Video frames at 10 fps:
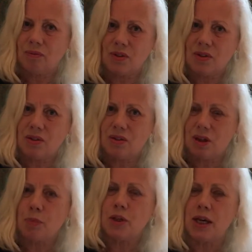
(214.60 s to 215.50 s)

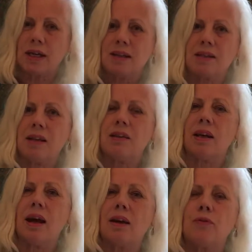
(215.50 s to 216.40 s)
subjects that
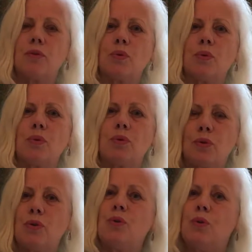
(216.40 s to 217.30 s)
they have
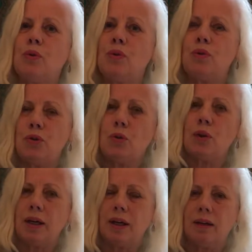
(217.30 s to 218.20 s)
to do
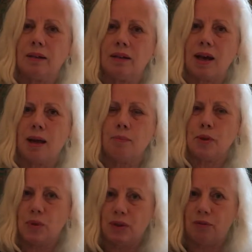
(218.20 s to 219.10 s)
during the time
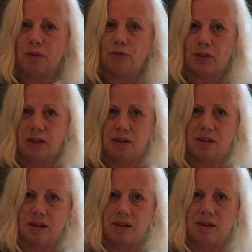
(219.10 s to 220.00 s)
between the 5th and the
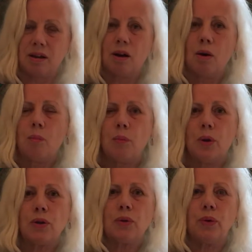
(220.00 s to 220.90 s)
6th
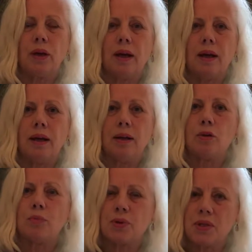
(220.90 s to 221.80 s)
module, and
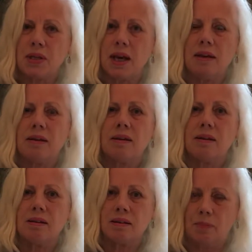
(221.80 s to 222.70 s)
to present
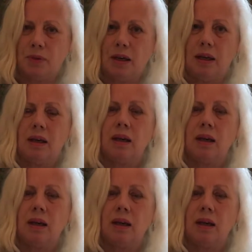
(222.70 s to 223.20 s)
something.